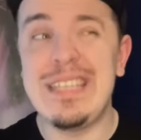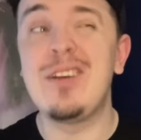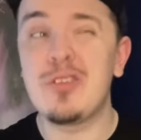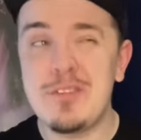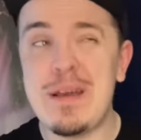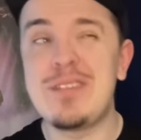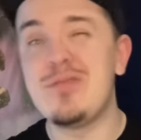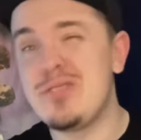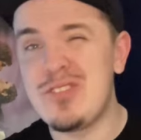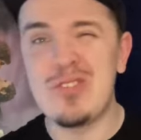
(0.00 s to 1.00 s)
Glorious
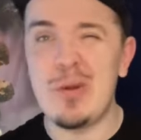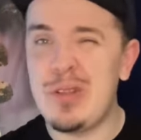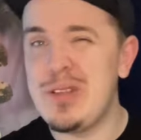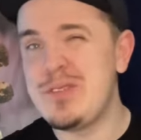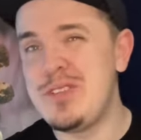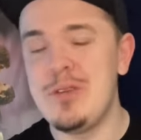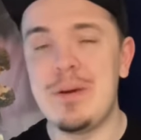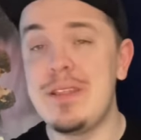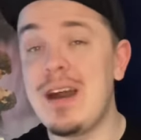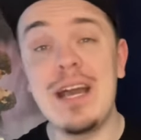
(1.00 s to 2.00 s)
Bastards is so close to,
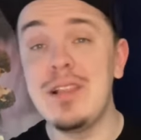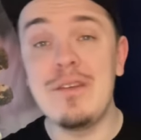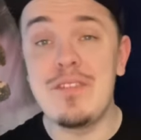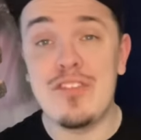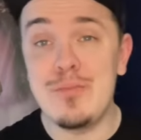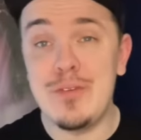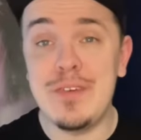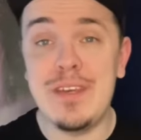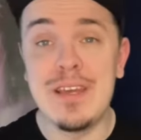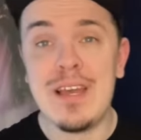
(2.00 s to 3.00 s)
but I love this
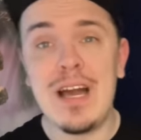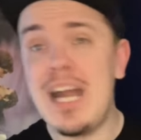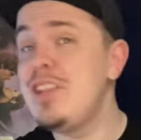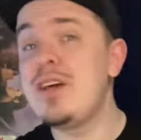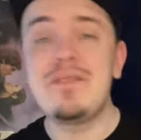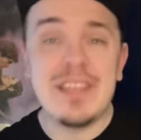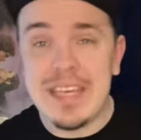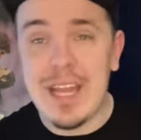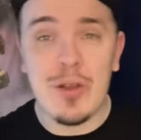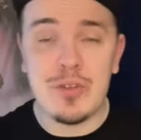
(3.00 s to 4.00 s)
movie. I love the
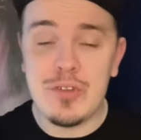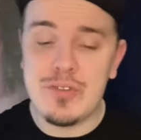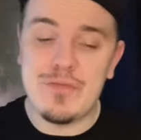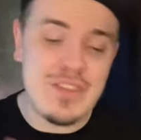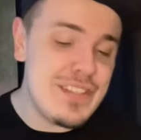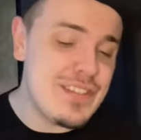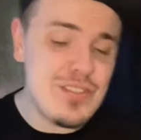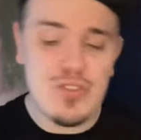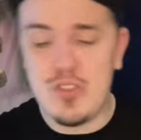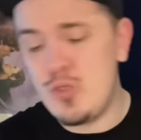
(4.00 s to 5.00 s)
characters
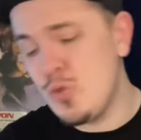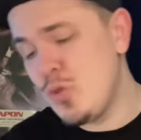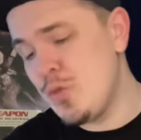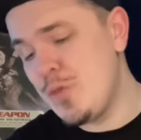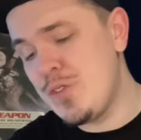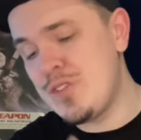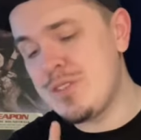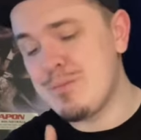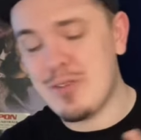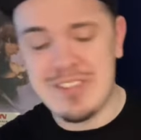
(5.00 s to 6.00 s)
Vincent Jules,
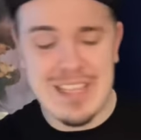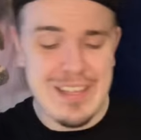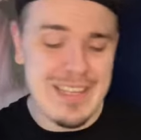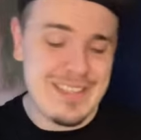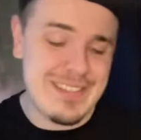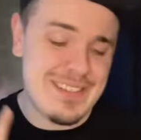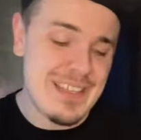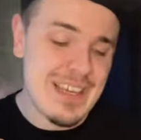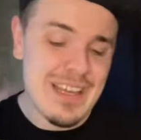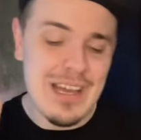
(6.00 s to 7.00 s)
Marcellus,
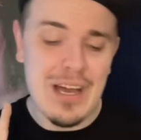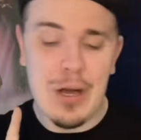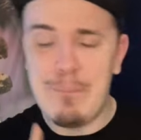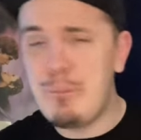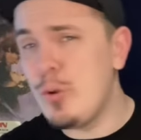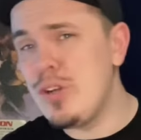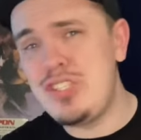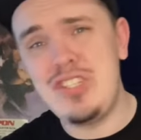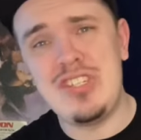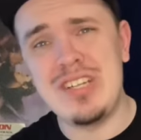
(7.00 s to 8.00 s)
uh,
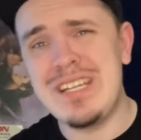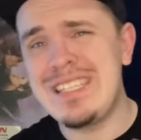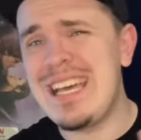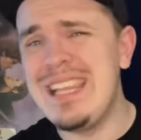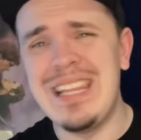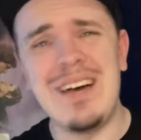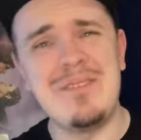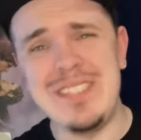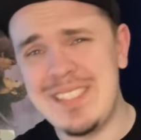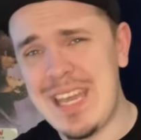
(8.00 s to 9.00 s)
Butch. I just I love
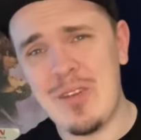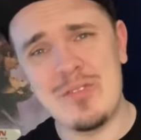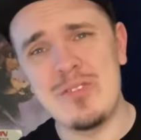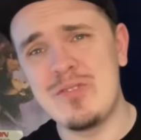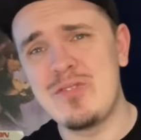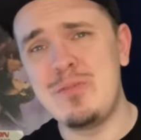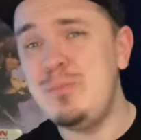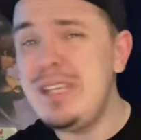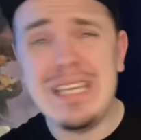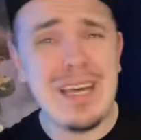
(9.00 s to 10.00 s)
these characters.
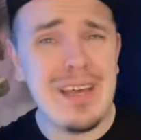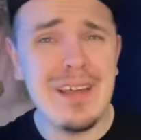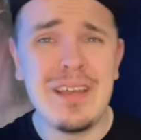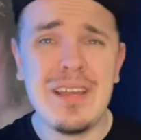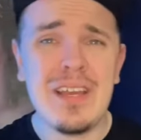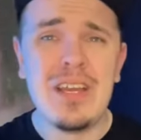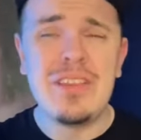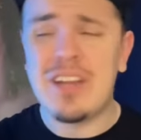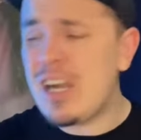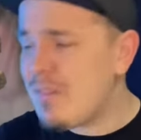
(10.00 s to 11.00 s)
Mia,
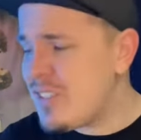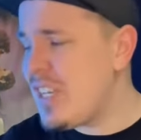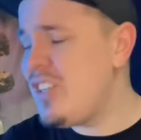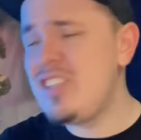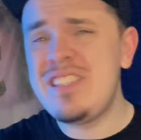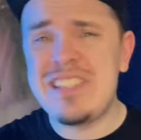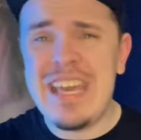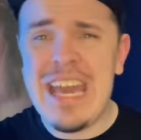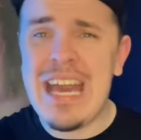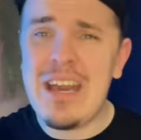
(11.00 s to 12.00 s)
the conversations they
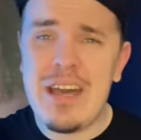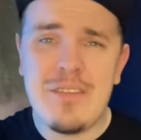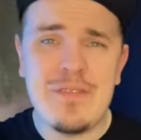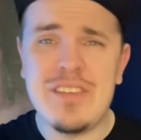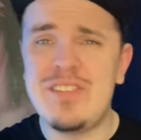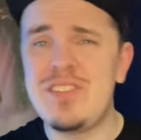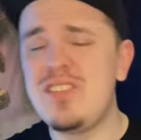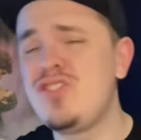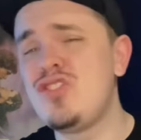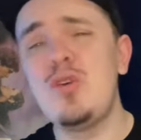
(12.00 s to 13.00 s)
have is,
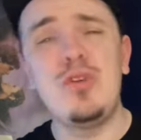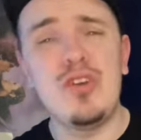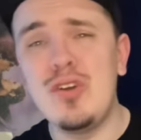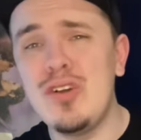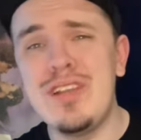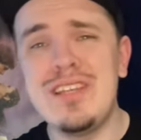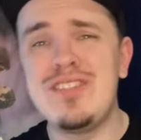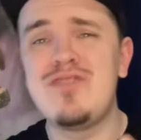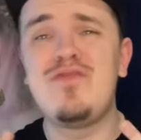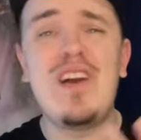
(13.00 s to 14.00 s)
is so good.
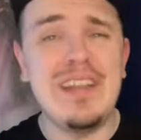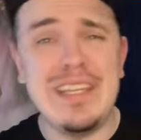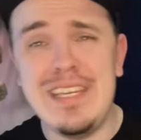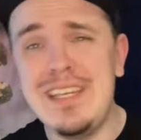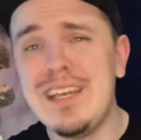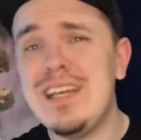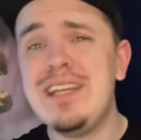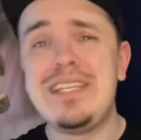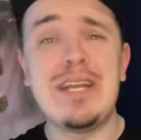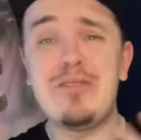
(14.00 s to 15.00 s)
It's funny.
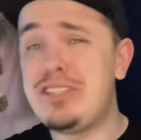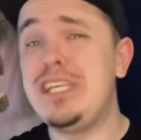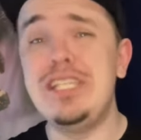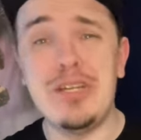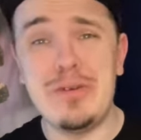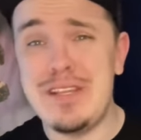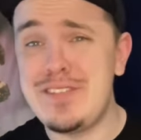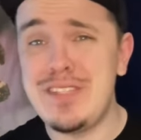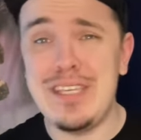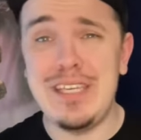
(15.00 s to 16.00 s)
Tarantino in his
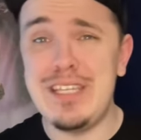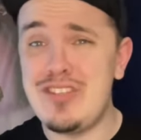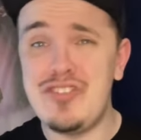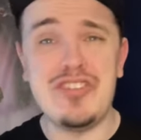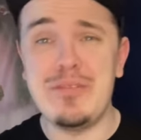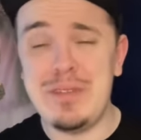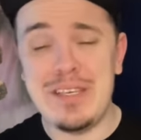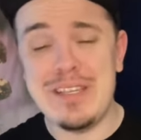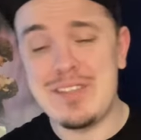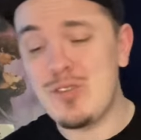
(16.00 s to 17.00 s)
scene, his
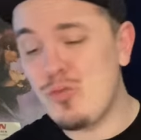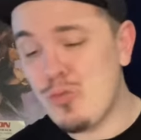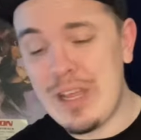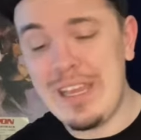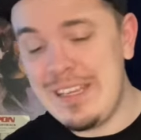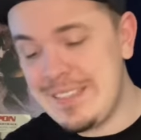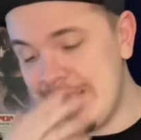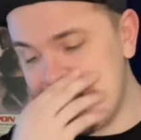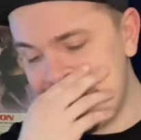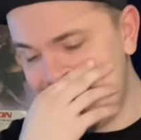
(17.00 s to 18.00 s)
Jimmy is great.
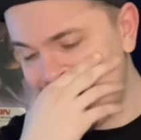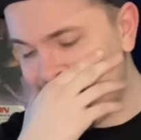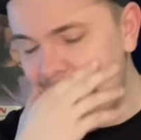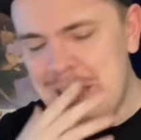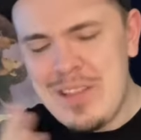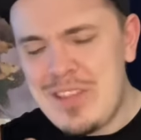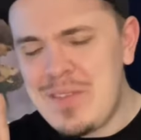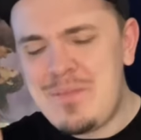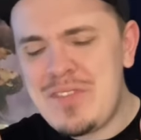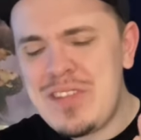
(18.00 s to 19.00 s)
It's
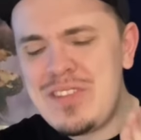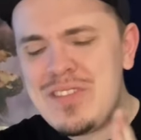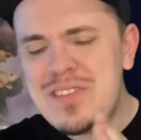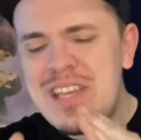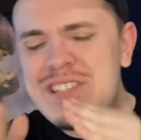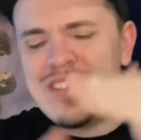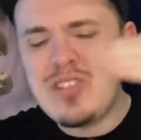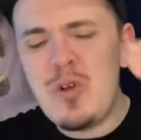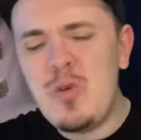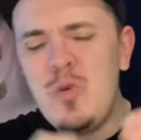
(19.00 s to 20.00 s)
it's
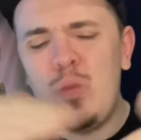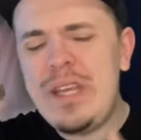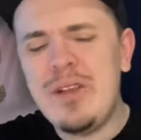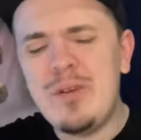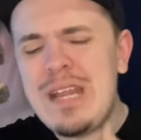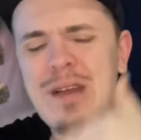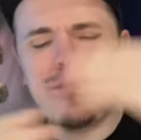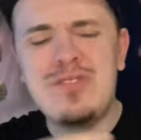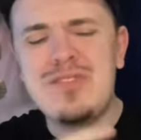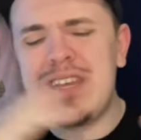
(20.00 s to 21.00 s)
so weird how
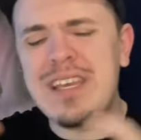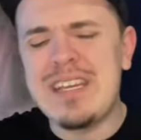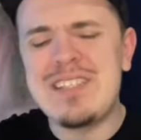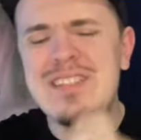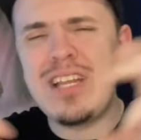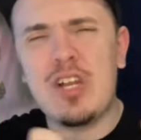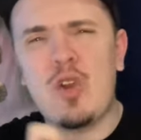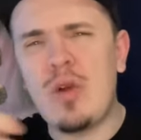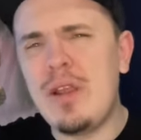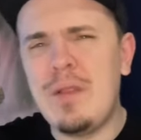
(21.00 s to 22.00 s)
it's like because it's not
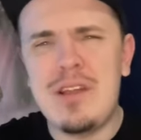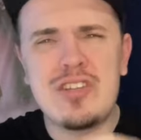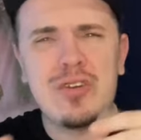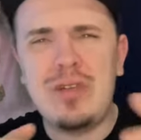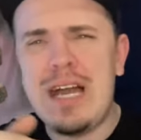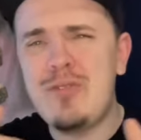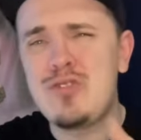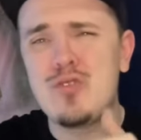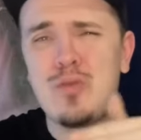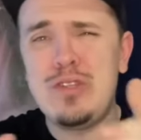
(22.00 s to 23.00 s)
chronological how the
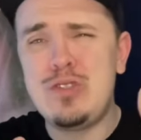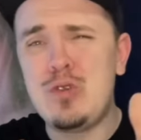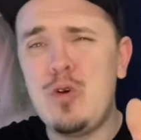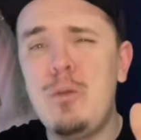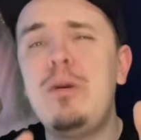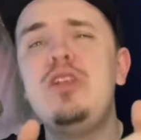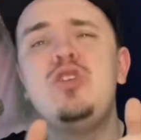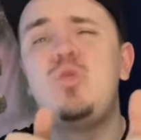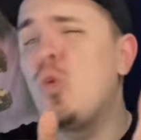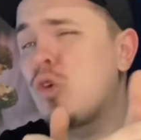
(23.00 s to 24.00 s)
story's told, but it
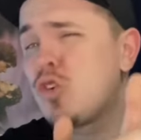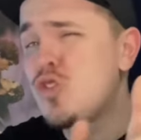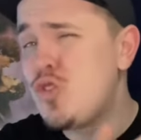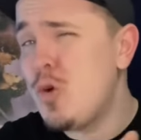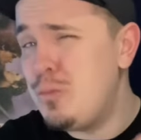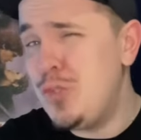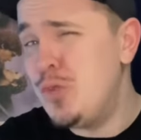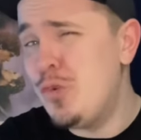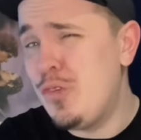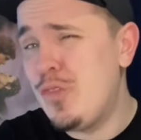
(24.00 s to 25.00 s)
just works so
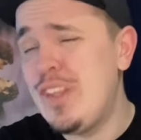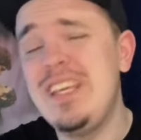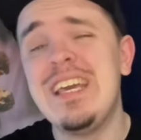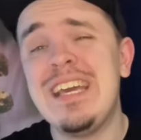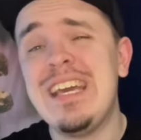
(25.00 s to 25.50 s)
beautifully